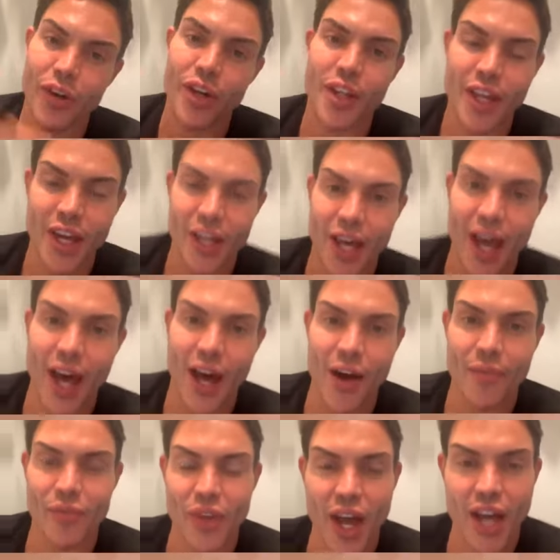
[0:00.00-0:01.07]
the
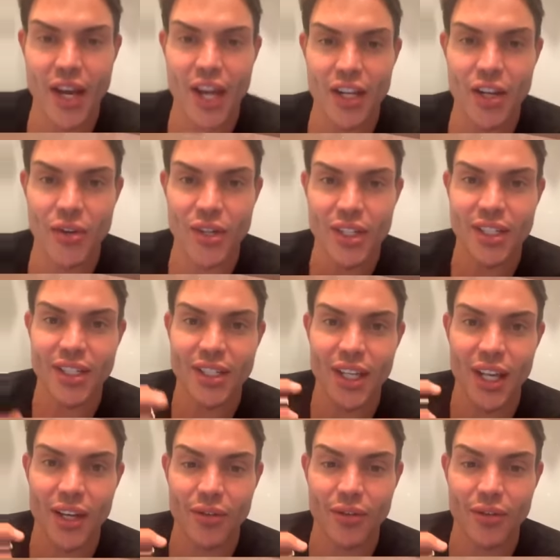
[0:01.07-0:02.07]
account, and then you can see.